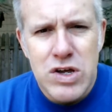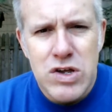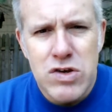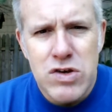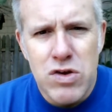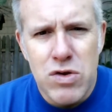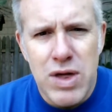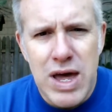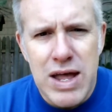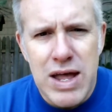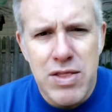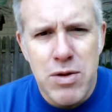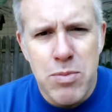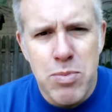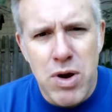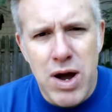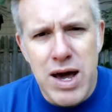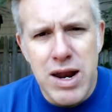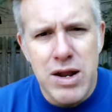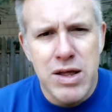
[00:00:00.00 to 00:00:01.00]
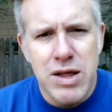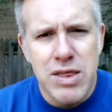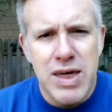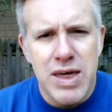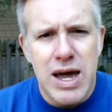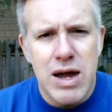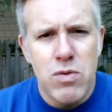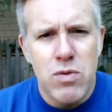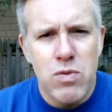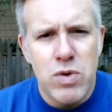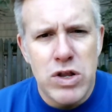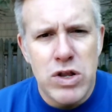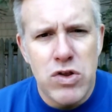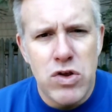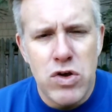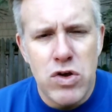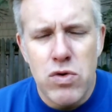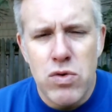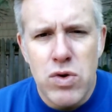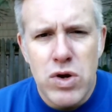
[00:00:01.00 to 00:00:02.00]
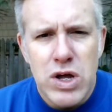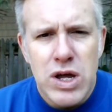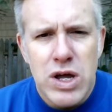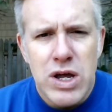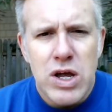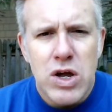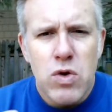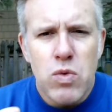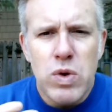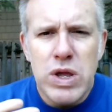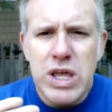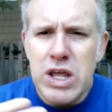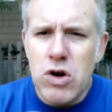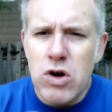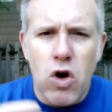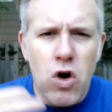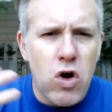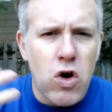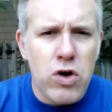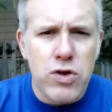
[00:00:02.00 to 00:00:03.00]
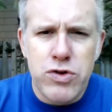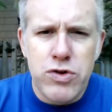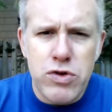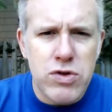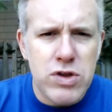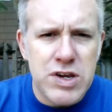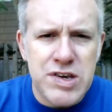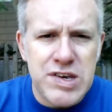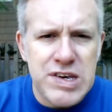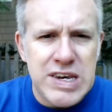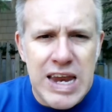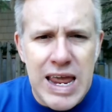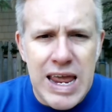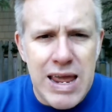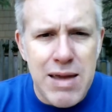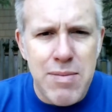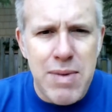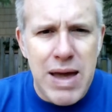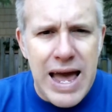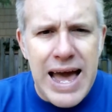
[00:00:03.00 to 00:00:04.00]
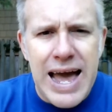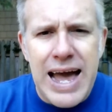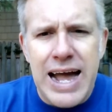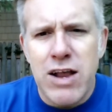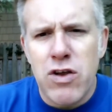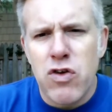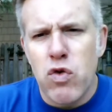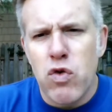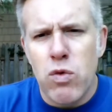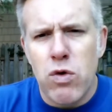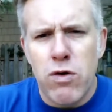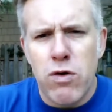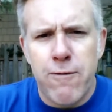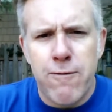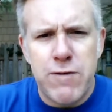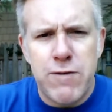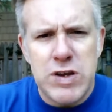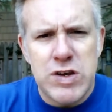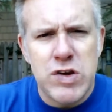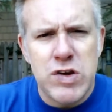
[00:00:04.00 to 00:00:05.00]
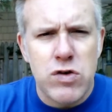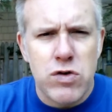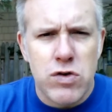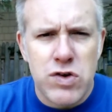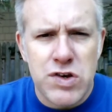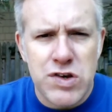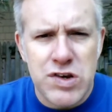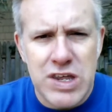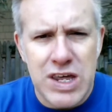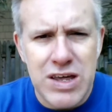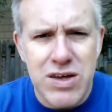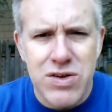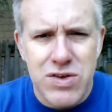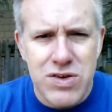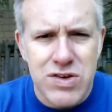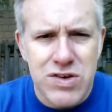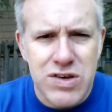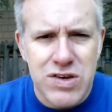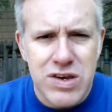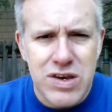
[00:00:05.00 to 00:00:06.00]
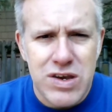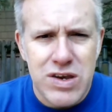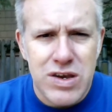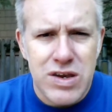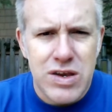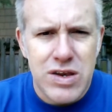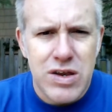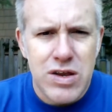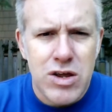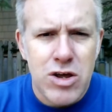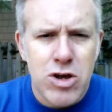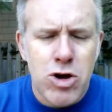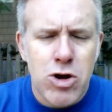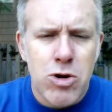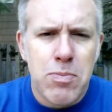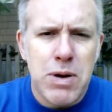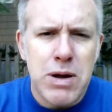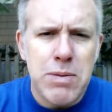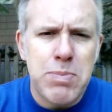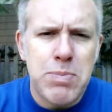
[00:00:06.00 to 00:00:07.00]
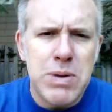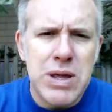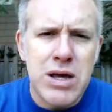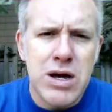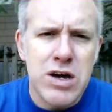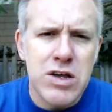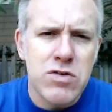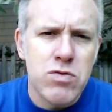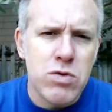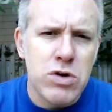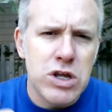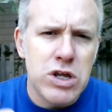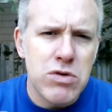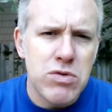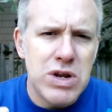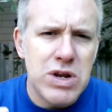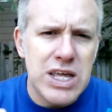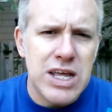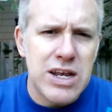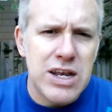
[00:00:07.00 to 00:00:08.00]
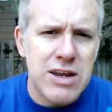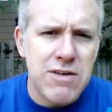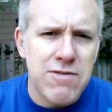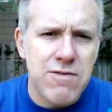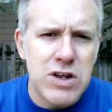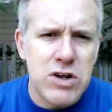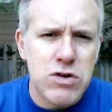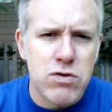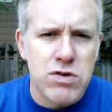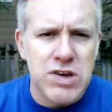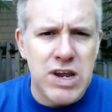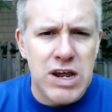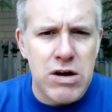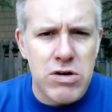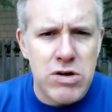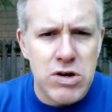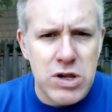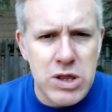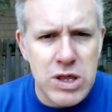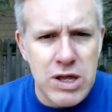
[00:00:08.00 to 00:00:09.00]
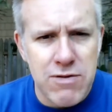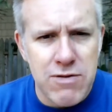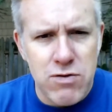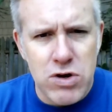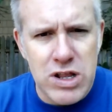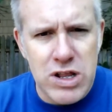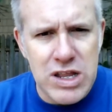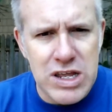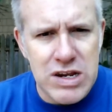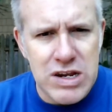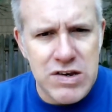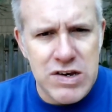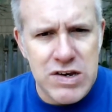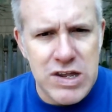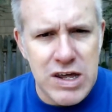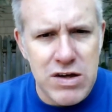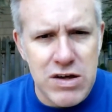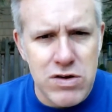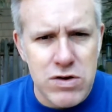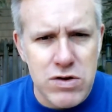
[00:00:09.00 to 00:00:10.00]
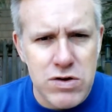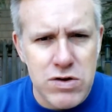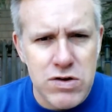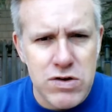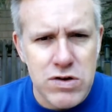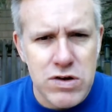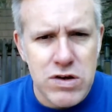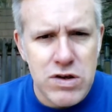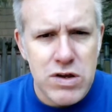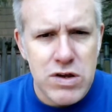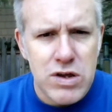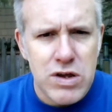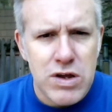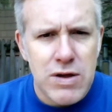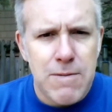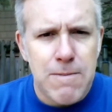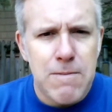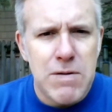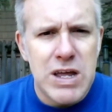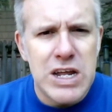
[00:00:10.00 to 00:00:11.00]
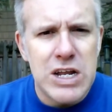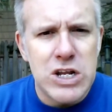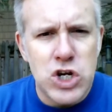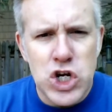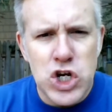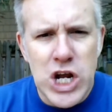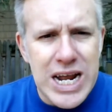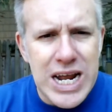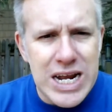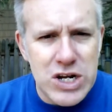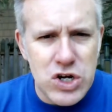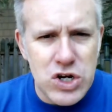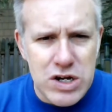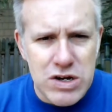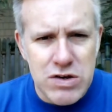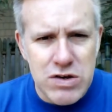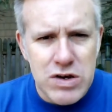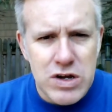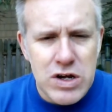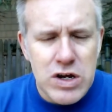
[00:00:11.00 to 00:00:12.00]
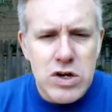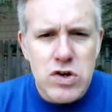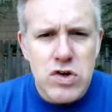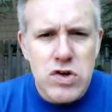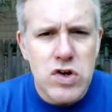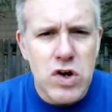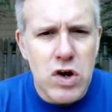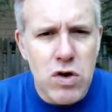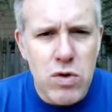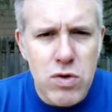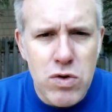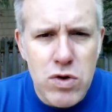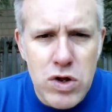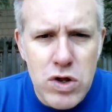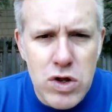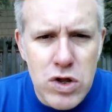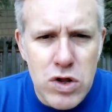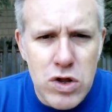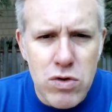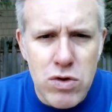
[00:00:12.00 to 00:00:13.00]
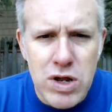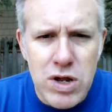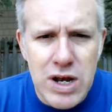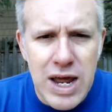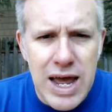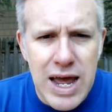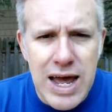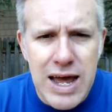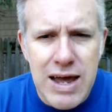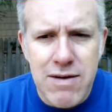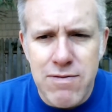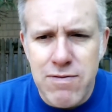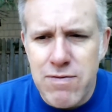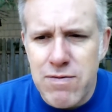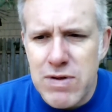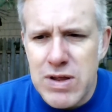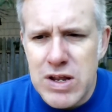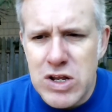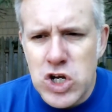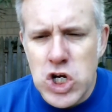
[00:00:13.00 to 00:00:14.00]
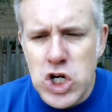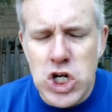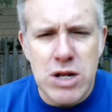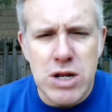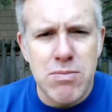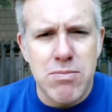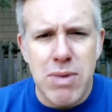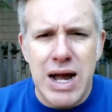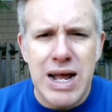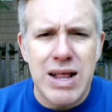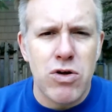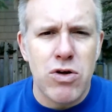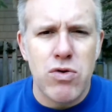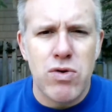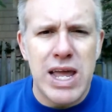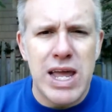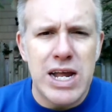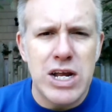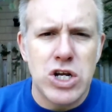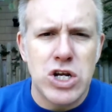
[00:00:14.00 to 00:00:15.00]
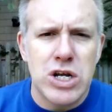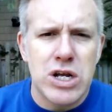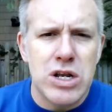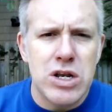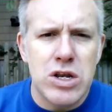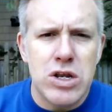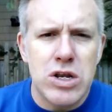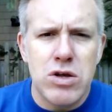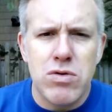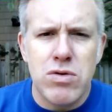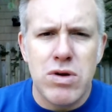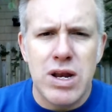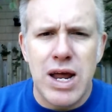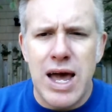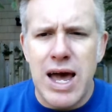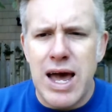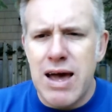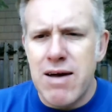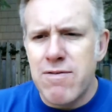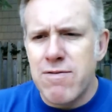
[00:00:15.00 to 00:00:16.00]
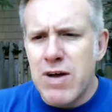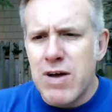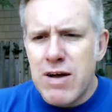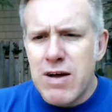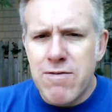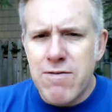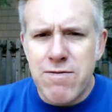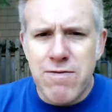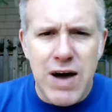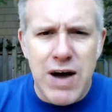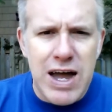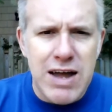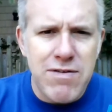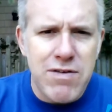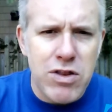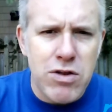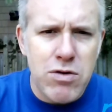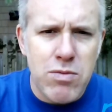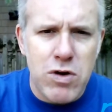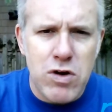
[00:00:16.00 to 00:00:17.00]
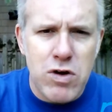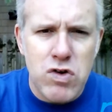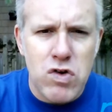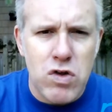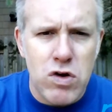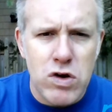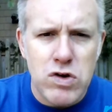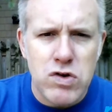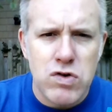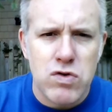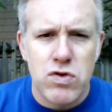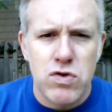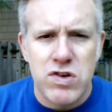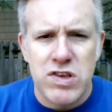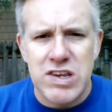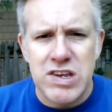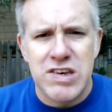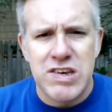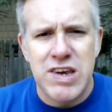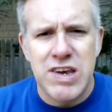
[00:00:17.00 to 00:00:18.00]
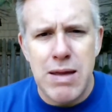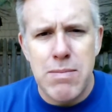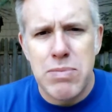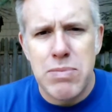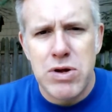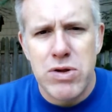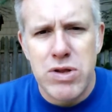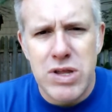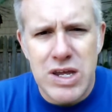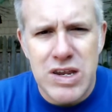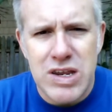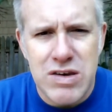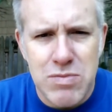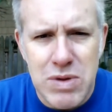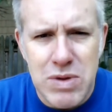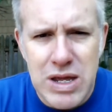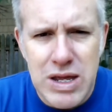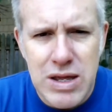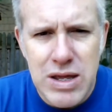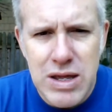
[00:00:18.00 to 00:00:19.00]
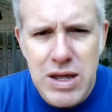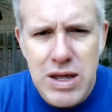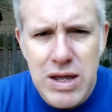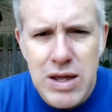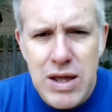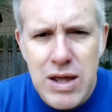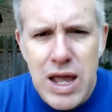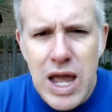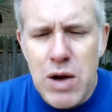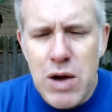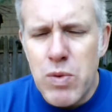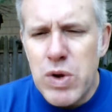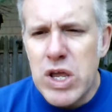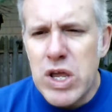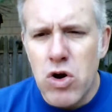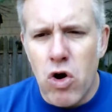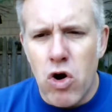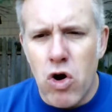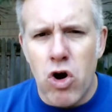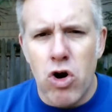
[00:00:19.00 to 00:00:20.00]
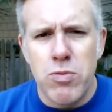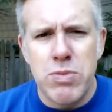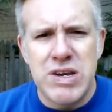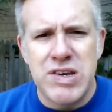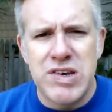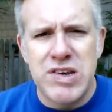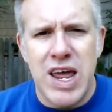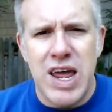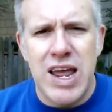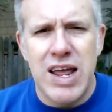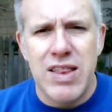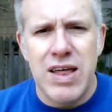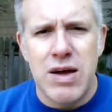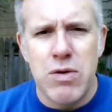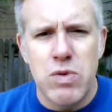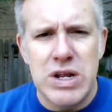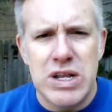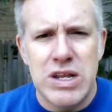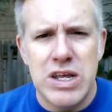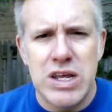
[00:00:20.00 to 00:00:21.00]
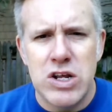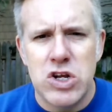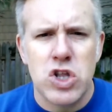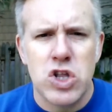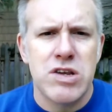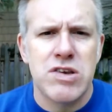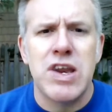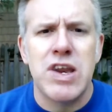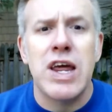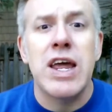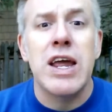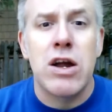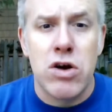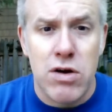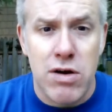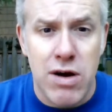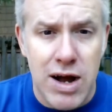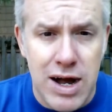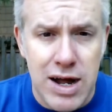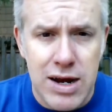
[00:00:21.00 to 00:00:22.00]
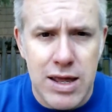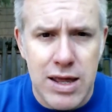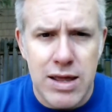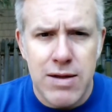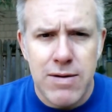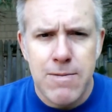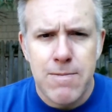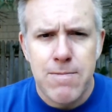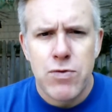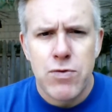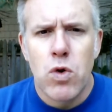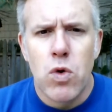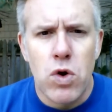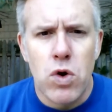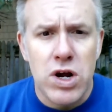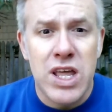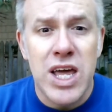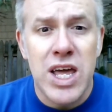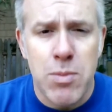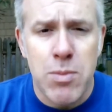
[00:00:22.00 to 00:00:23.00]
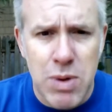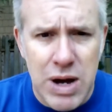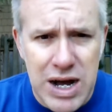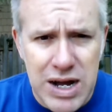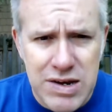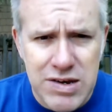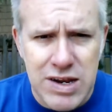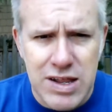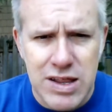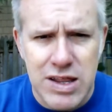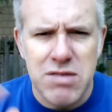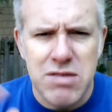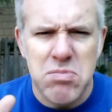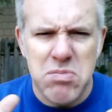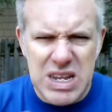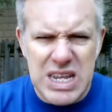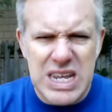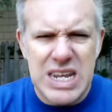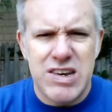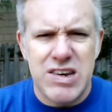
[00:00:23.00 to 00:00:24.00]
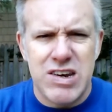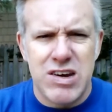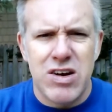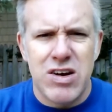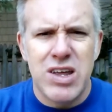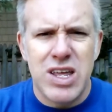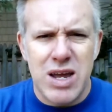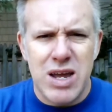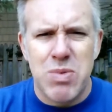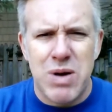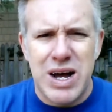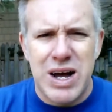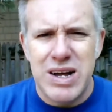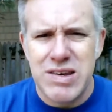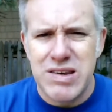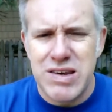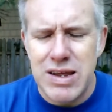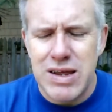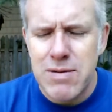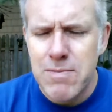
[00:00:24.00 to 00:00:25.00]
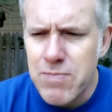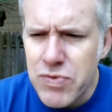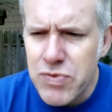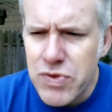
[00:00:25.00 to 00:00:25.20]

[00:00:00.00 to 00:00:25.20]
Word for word: so that the product that we do, we can all do the same actual physical skills, but because we're unique individuals that are delivering these skills, it changes. So you can have, just in my location, you could have five other martial arts schools in the same building as me, and we could all be saying that we teach, let's say, karate or kickboxing, easier, kickboxing.